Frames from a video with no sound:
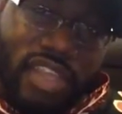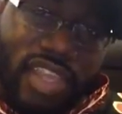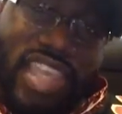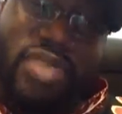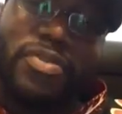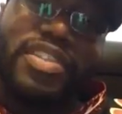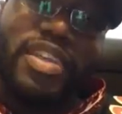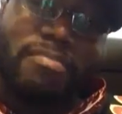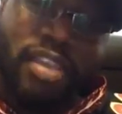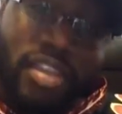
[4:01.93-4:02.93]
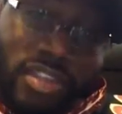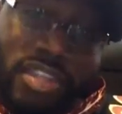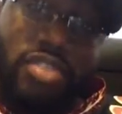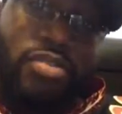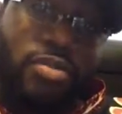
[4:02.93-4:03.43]
he was committed
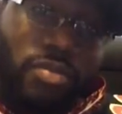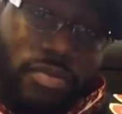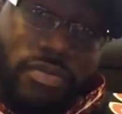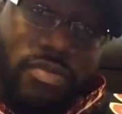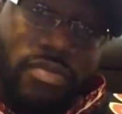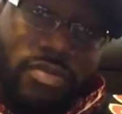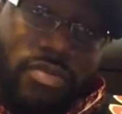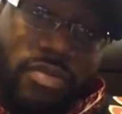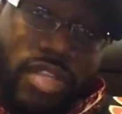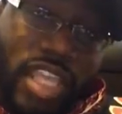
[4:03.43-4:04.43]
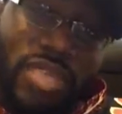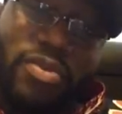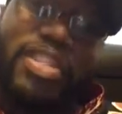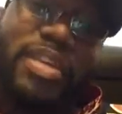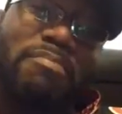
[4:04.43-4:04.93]
to you. He
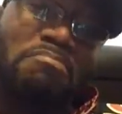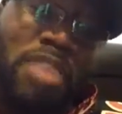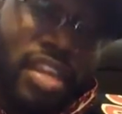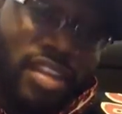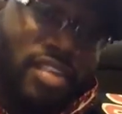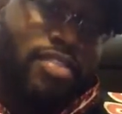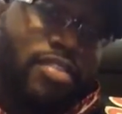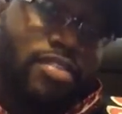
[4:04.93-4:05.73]
was committed.